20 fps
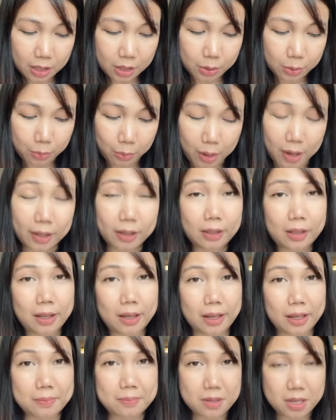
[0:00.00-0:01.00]
while
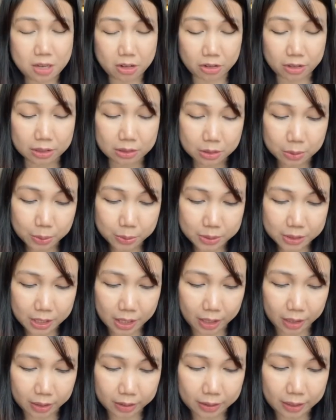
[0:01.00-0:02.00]
I'm here at the
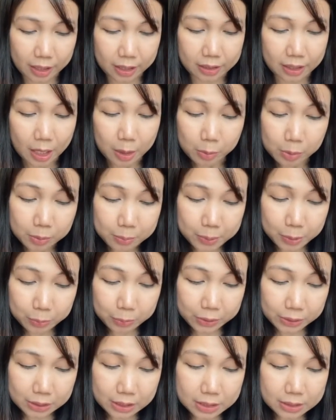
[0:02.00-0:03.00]
hotel, and I will be
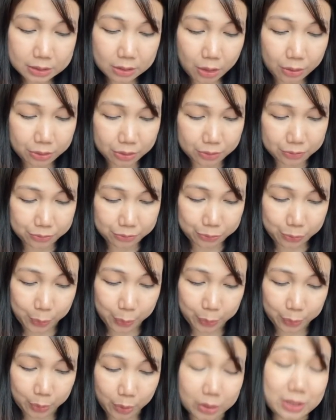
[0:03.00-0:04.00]
released on the
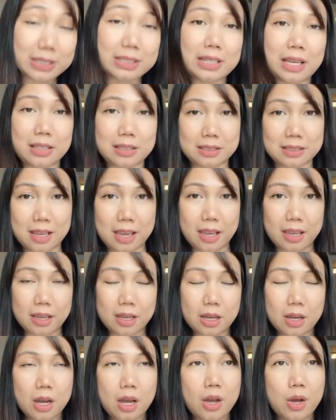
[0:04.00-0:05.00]
10th day,
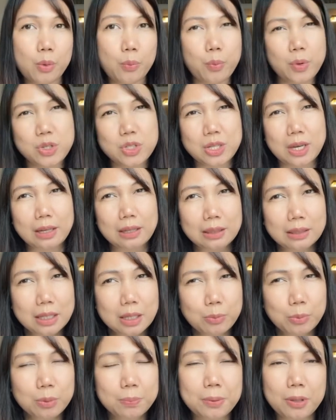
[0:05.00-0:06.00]
which I
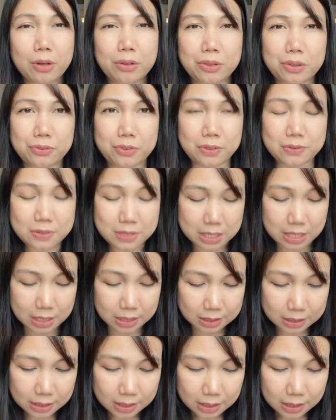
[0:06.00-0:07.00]
think will be on the
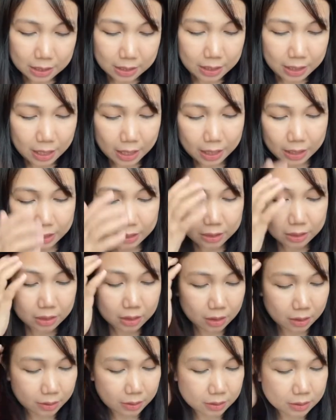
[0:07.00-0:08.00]
15th.
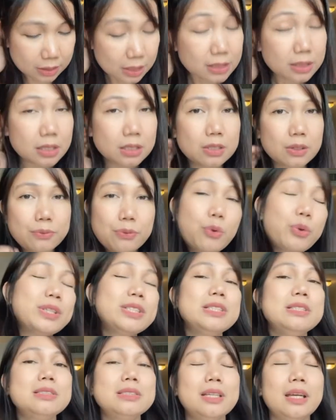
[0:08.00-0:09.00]
And since it's a
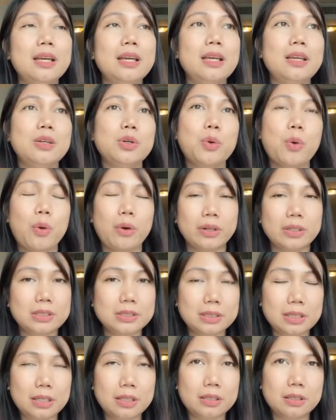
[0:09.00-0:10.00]
14-day
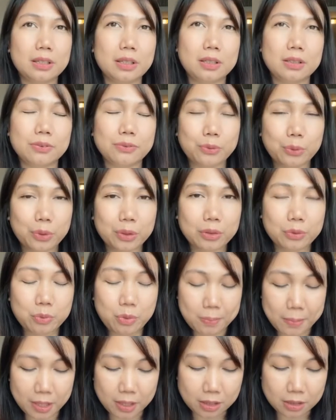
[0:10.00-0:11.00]
quarantine, then the 4
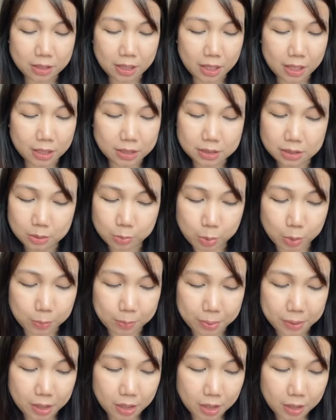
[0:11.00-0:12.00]
remaining days will
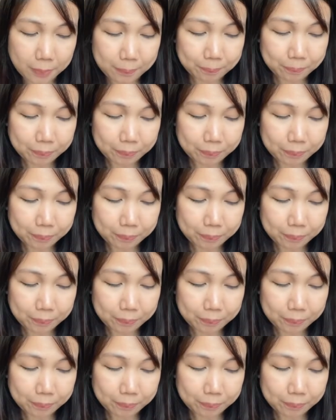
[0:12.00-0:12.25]
be